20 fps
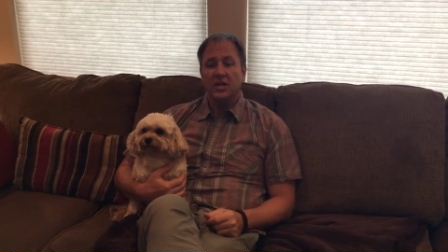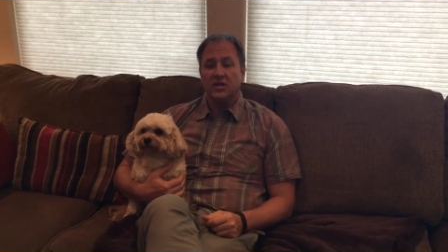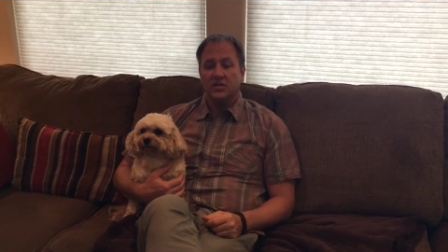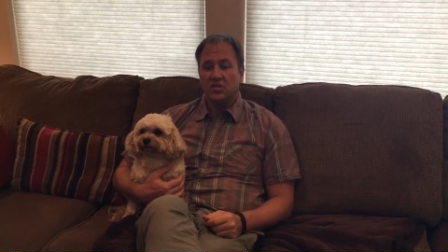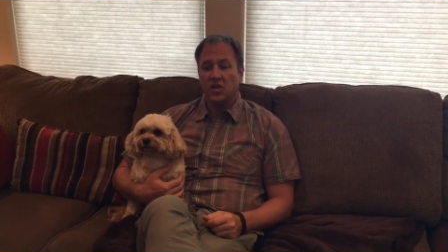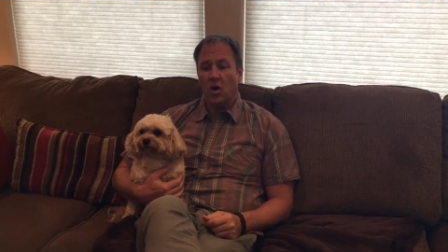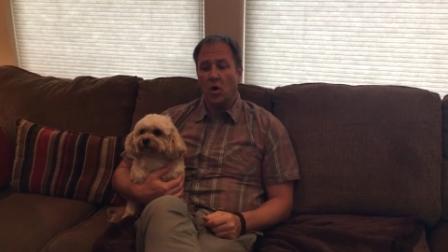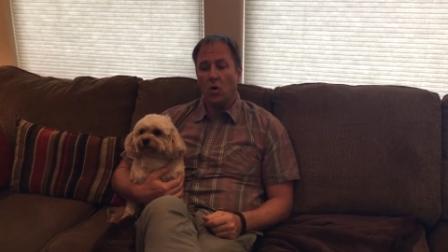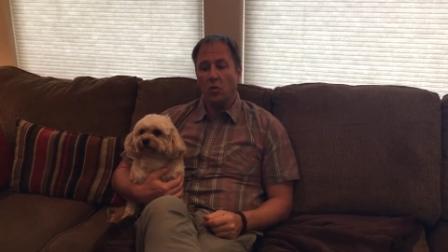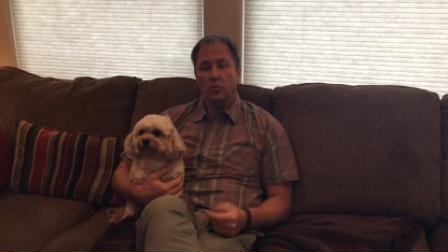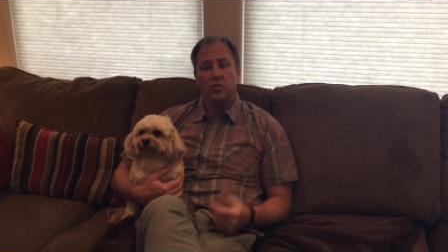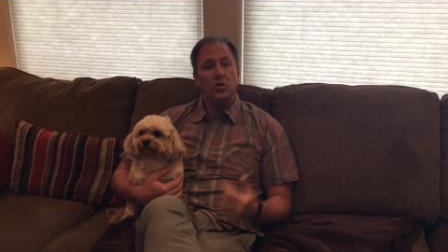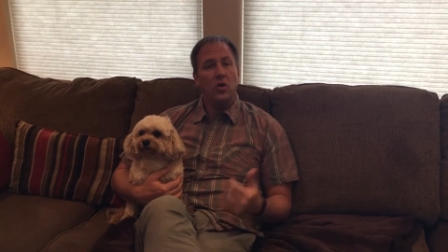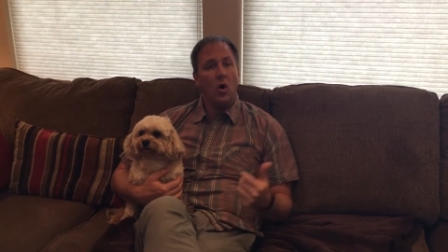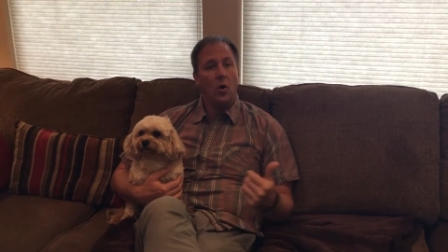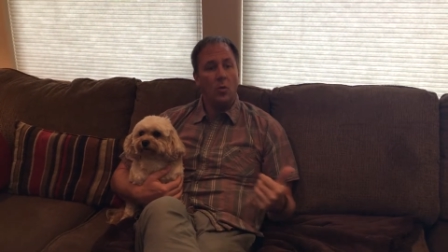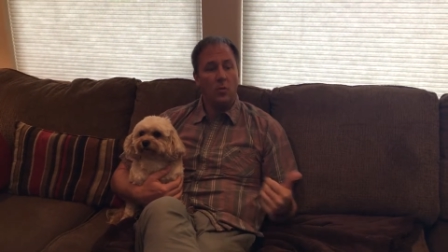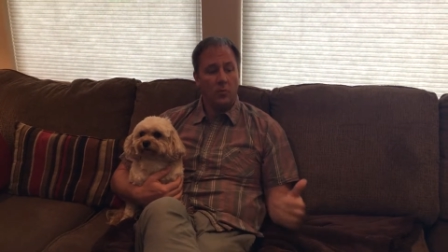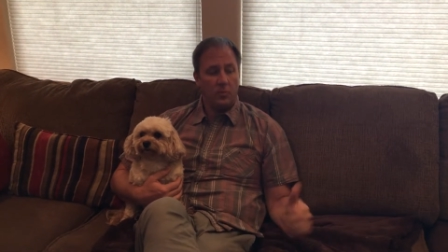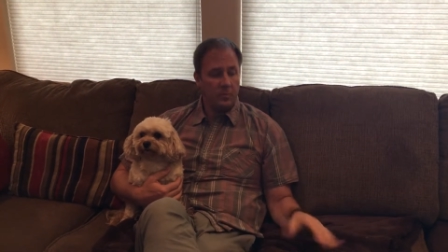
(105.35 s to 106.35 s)
So
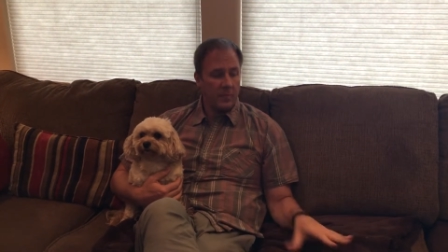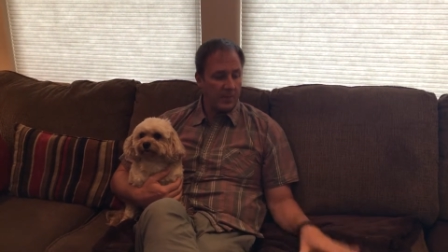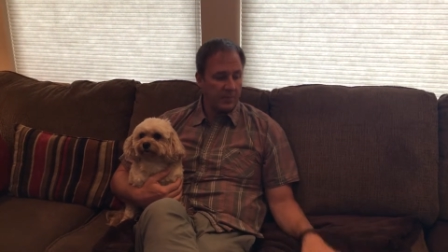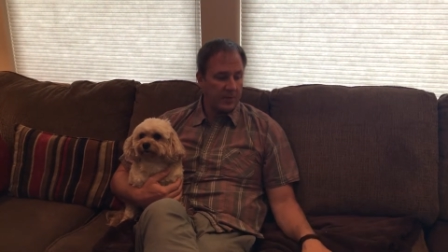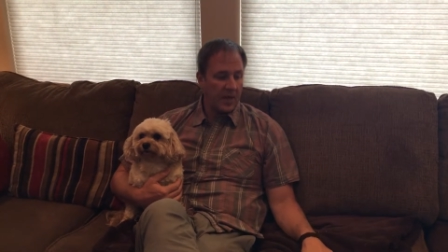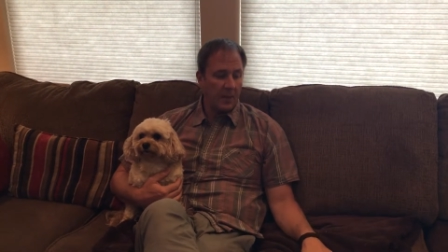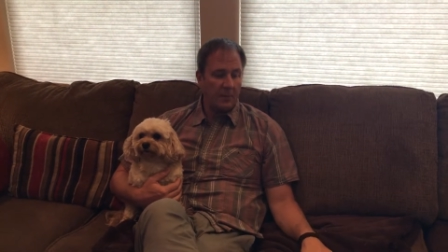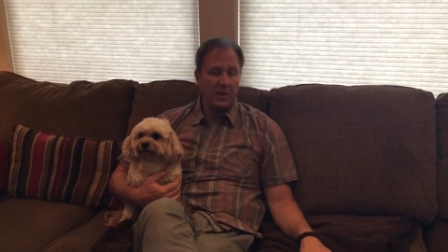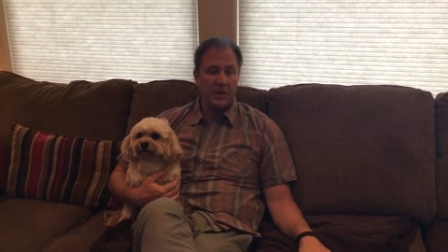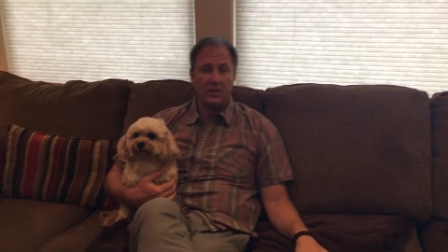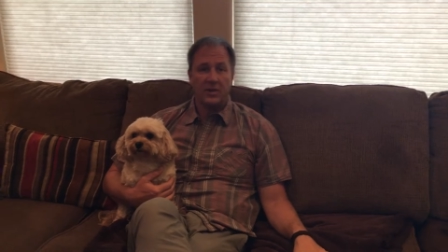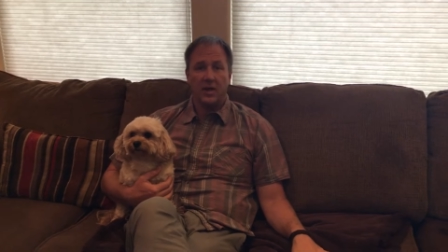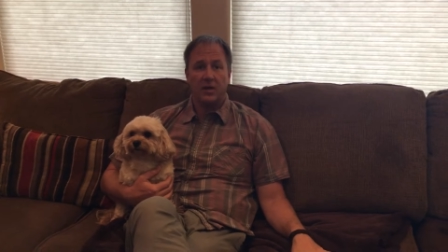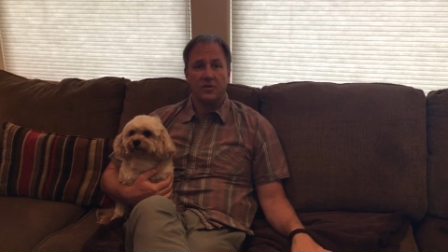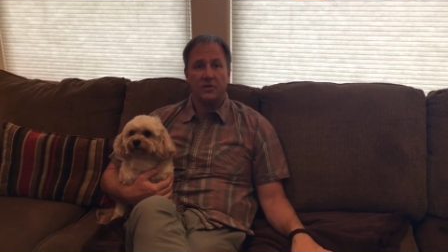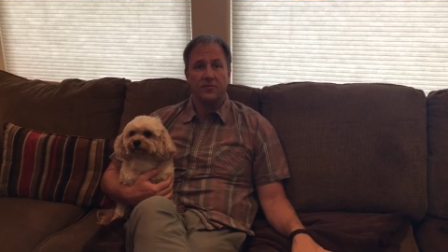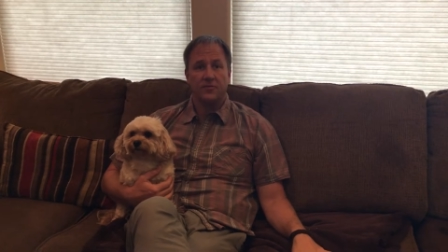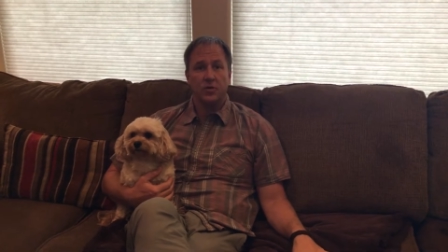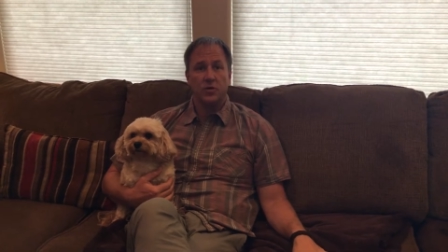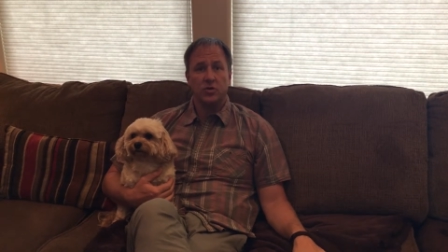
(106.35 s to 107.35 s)
no, not being allowed
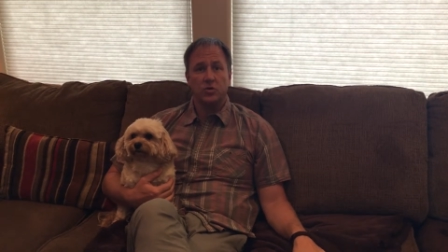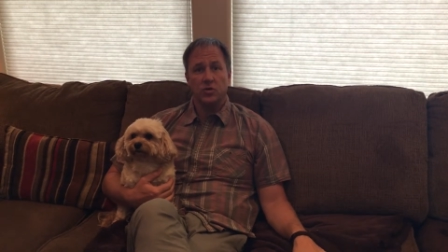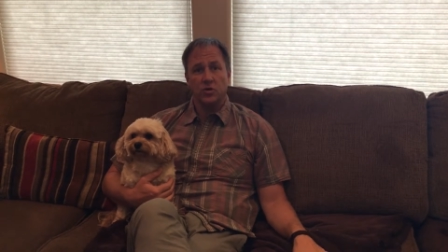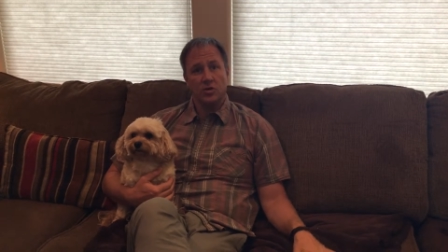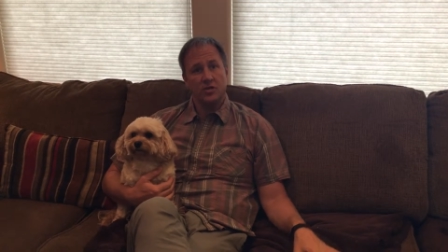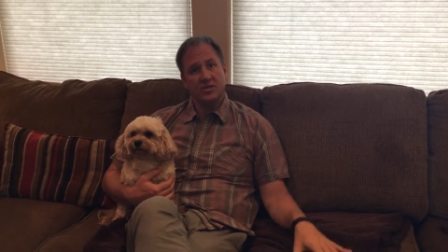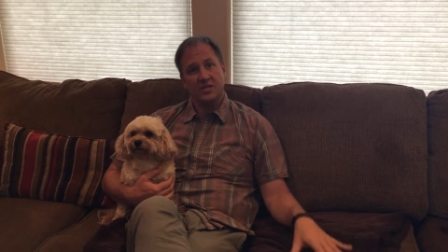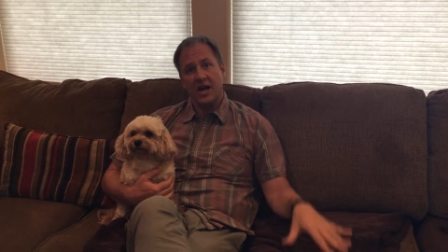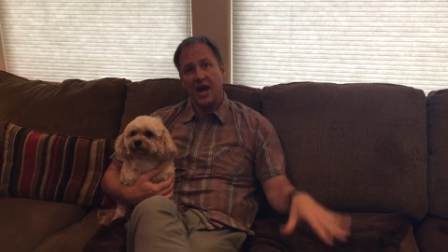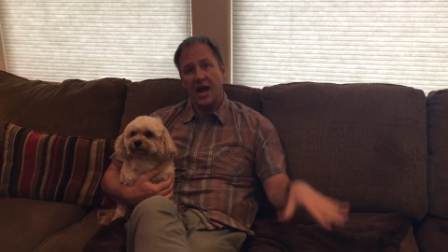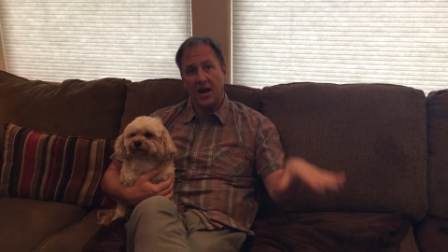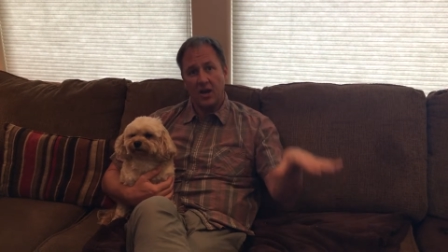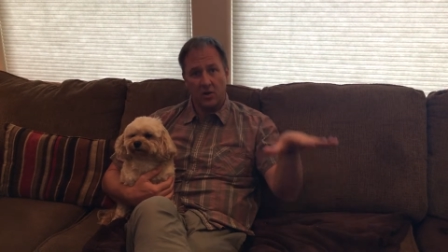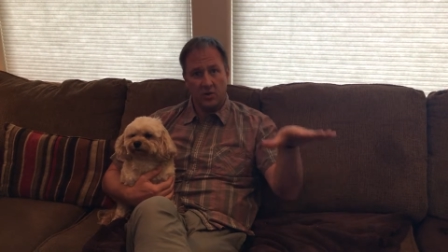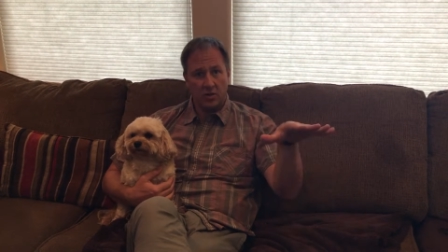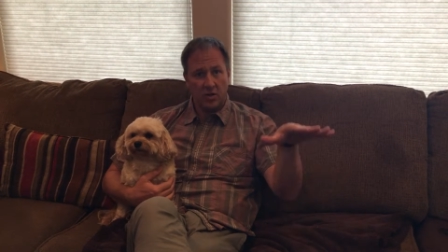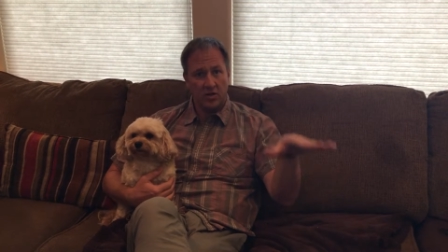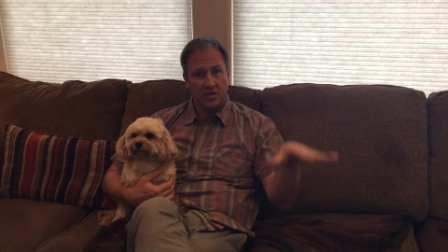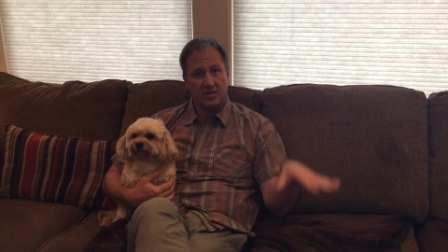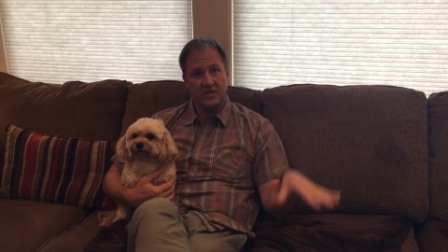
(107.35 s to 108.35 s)
on the furniture because the
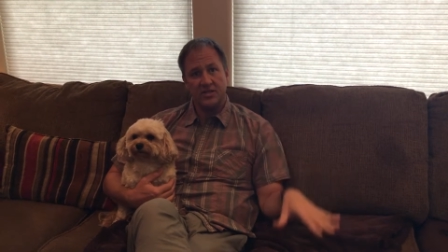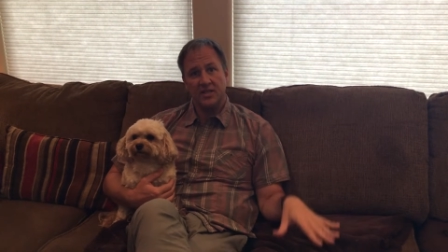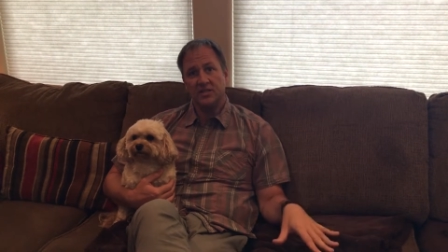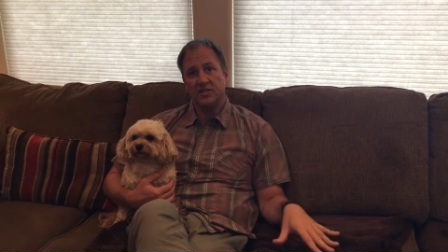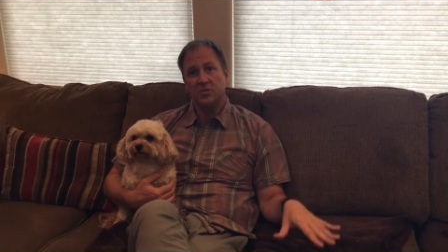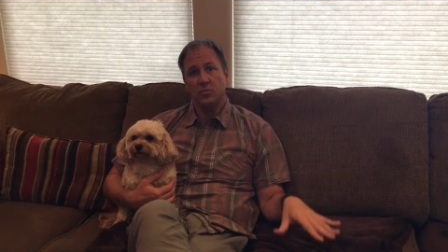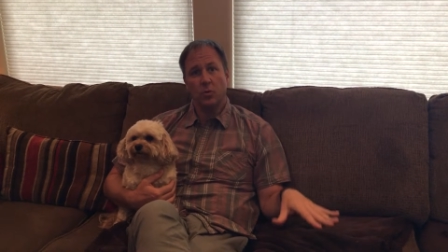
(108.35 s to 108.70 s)
higher dog sits,